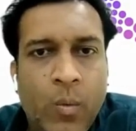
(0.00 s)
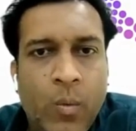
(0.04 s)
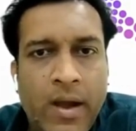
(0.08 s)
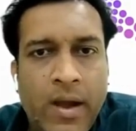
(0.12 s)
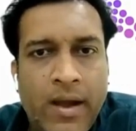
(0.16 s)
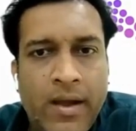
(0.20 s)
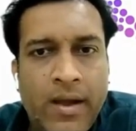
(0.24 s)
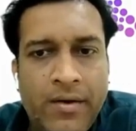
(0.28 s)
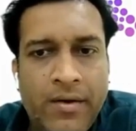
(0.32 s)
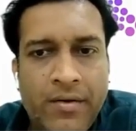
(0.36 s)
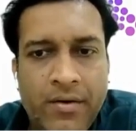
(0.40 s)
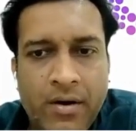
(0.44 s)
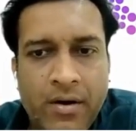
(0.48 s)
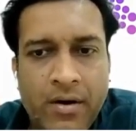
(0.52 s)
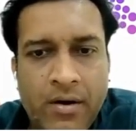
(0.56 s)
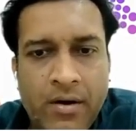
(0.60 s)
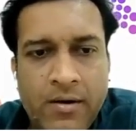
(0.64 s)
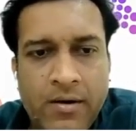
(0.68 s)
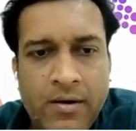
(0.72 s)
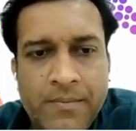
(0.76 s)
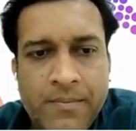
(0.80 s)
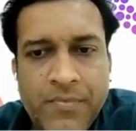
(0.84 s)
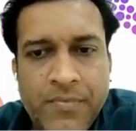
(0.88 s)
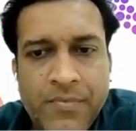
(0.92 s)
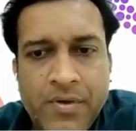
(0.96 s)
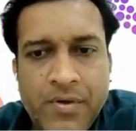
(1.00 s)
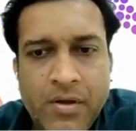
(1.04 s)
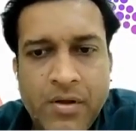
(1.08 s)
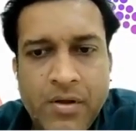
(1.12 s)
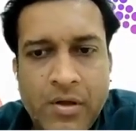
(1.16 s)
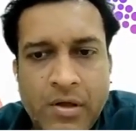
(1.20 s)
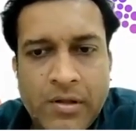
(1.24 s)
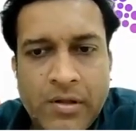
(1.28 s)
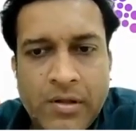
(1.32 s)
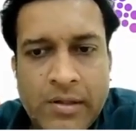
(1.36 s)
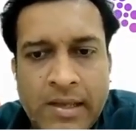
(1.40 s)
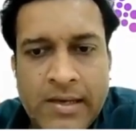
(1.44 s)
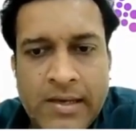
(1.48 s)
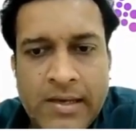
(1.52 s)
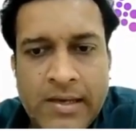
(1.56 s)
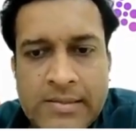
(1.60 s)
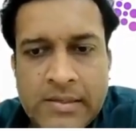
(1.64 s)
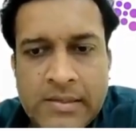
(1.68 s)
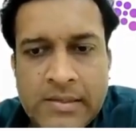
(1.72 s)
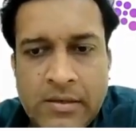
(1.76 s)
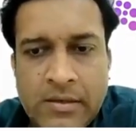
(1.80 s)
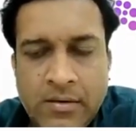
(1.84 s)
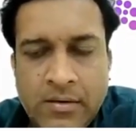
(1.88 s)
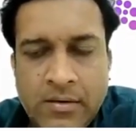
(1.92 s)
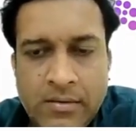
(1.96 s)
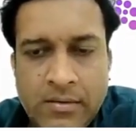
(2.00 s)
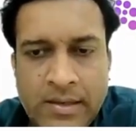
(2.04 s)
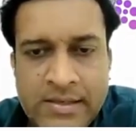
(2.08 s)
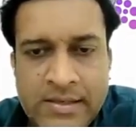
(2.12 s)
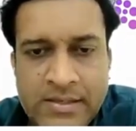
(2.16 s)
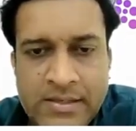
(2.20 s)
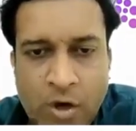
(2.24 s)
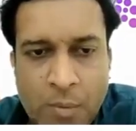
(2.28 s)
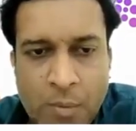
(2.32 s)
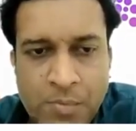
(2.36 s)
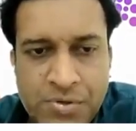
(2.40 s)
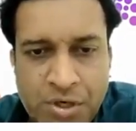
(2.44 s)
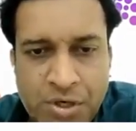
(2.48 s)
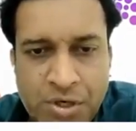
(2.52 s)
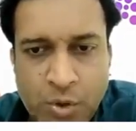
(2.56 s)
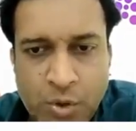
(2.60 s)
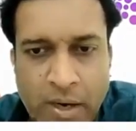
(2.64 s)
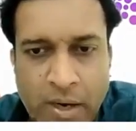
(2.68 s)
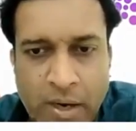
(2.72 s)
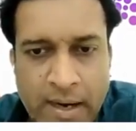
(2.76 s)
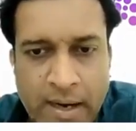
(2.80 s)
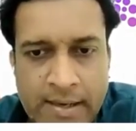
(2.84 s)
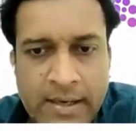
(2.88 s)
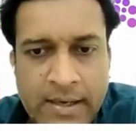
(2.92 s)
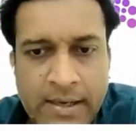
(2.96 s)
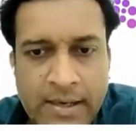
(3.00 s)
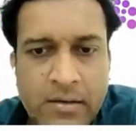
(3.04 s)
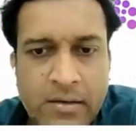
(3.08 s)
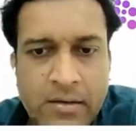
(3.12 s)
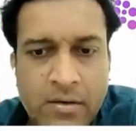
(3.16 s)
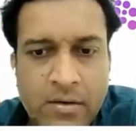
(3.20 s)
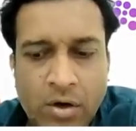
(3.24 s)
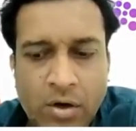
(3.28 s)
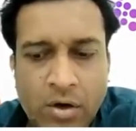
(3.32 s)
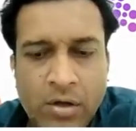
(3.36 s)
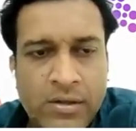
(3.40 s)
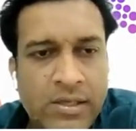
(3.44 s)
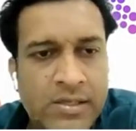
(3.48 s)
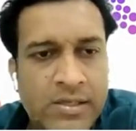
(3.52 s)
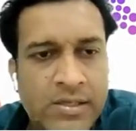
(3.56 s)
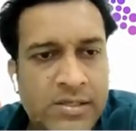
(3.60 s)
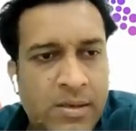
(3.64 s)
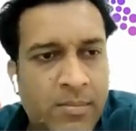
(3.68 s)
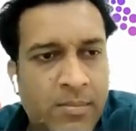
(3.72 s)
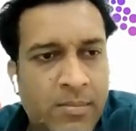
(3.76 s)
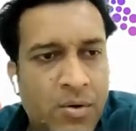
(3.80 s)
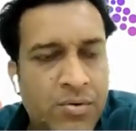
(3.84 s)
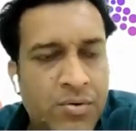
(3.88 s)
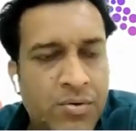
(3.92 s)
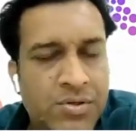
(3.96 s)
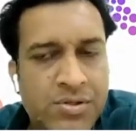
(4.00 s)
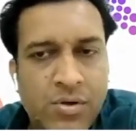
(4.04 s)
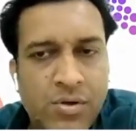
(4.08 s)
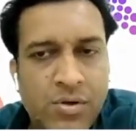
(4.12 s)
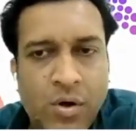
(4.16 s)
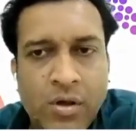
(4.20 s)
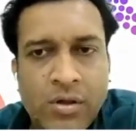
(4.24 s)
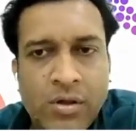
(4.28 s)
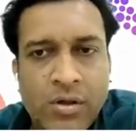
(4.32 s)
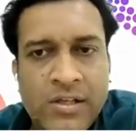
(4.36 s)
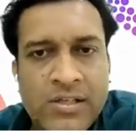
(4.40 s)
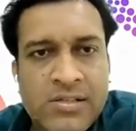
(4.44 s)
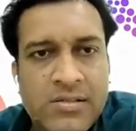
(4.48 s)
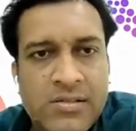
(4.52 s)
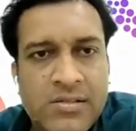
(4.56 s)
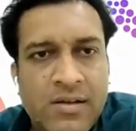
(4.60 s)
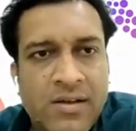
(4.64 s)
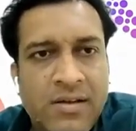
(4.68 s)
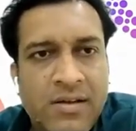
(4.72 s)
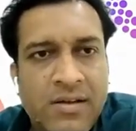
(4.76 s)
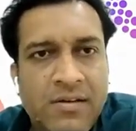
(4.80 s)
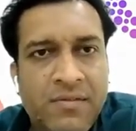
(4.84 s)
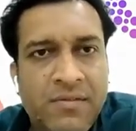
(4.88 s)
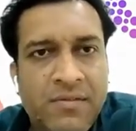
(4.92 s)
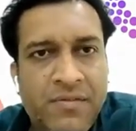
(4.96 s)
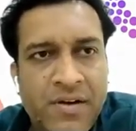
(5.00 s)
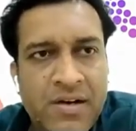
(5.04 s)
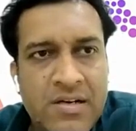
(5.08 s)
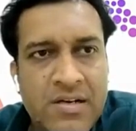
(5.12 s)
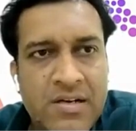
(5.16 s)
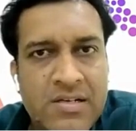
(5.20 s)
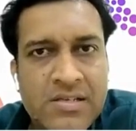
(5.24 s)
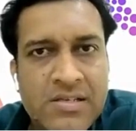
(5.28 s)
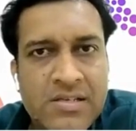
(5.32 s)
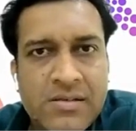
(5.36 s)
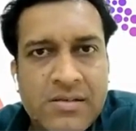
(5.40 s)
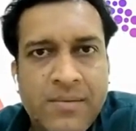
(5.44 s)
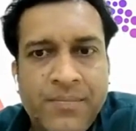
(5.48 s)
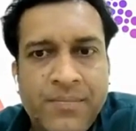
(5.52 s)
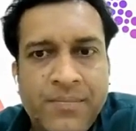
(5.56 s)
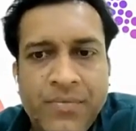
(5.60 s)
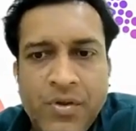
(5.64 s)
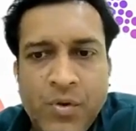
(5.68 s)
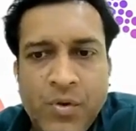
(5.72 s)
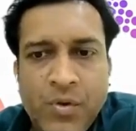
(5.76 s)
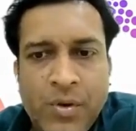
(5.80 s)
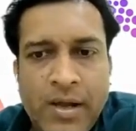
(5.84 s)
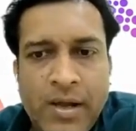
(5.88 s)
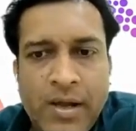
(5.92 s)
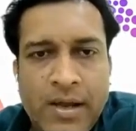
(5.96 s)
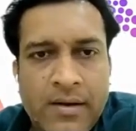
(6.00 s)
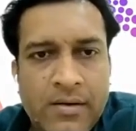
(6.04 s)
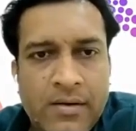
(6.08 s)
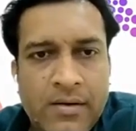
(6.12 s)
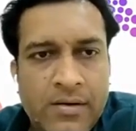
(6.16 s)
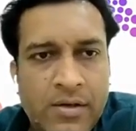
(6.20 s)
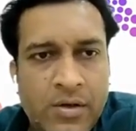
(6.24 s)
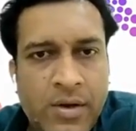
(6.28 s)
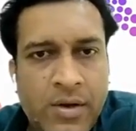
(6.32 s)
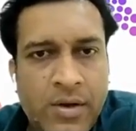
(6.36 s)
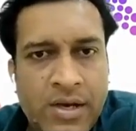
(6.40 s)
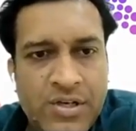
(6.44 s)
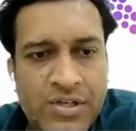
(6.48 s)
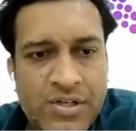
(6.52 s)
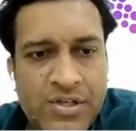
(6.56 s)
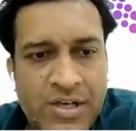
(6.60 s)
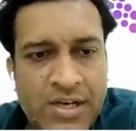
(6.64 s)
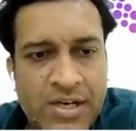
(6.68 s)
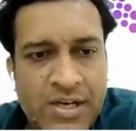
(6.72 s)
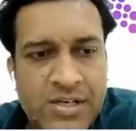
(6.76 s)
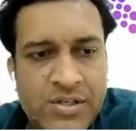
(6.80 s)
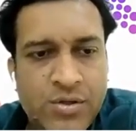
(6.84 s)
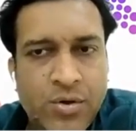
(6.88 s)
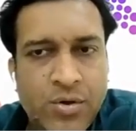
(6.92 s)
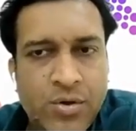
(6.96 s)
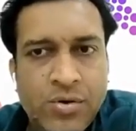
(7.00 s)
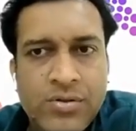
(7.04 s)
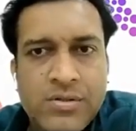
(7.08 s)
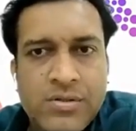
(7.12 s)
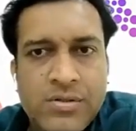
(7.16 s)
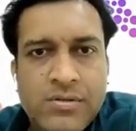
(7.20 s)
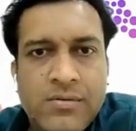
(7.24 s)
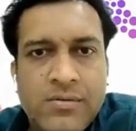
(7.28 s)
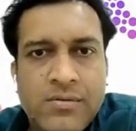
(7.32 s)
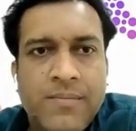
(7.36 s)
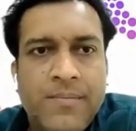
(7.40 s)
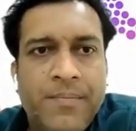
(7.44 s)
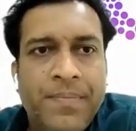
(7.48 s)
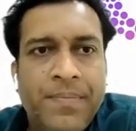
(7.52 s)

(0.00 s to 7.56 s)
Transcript: where there is an option to edit all these amounts, all these fields. You can change those.